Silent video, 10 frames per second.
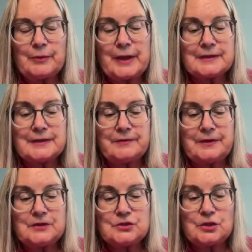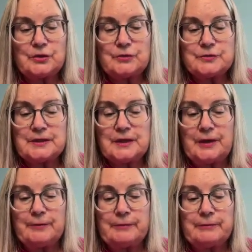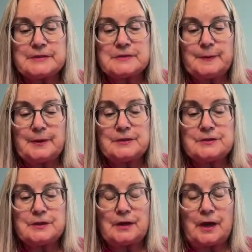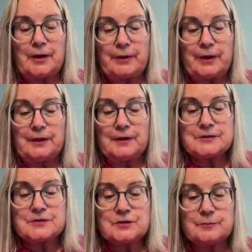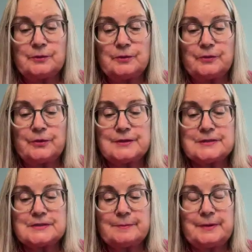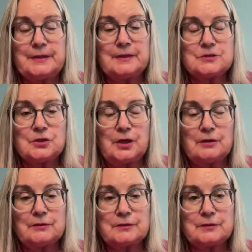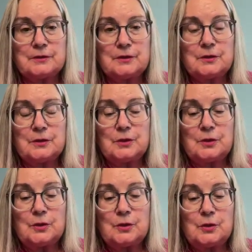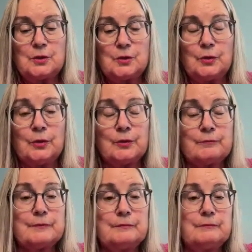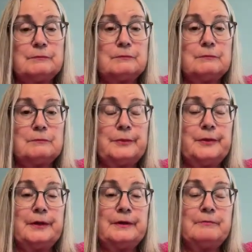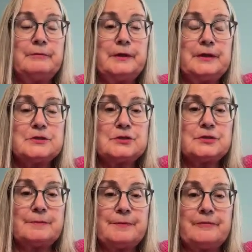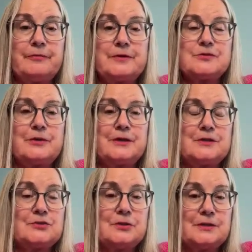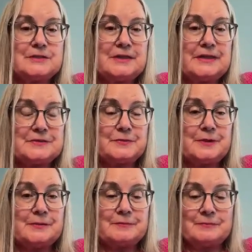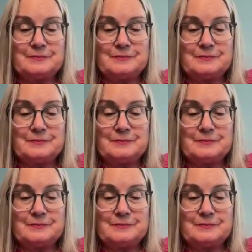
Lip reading: Proactivity shows in how we respond to the irate customer or a disobedient child. Or put in the relationship that frustrated you this last week.